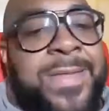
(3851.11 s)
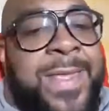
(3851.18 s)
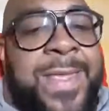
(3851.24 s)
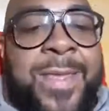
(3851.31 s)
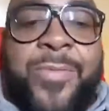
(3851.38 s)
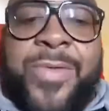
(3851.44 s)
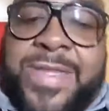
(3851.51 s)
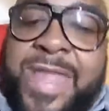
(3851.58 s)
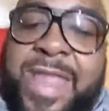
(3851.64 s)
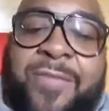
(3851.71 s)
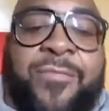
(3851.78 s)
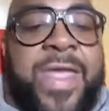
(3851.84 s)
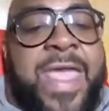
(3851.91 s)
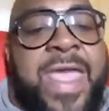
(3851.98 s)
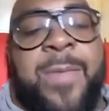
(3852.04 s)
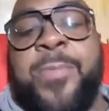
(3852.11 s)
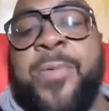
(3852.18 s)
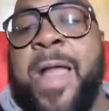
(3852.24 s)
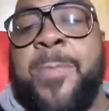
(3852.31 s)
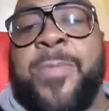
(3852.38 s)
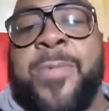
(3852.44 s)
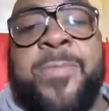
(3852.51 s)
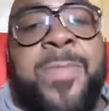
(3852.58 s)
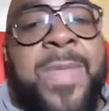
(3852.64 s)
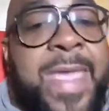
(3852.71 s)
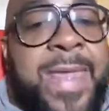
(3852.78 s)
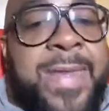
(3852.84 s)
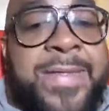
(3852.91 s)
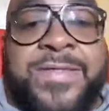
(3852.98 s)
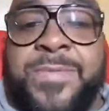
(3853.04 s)
We never had proper
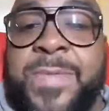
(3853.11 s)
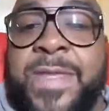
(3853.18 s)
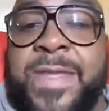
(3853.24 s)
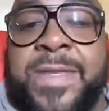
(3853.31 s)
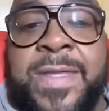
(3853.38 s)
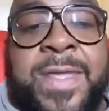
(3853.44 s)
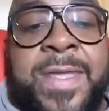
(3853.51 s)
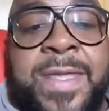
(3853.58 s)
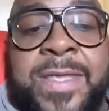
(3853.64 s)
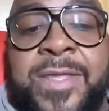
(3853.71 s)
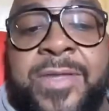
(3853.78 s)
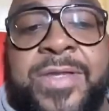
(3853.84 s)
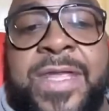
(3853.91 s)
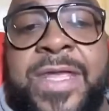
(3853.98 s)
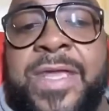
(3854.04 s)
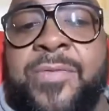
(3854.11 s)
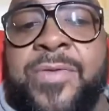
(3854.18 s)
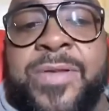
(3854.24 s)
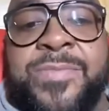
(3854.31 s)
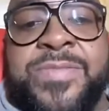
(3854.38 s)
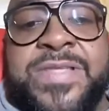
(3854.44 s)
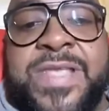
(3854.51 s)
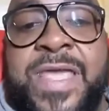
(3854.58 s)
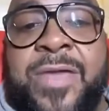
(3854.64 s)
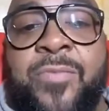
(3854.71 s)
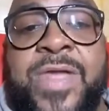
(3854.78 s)
management. You dig what I'm saying?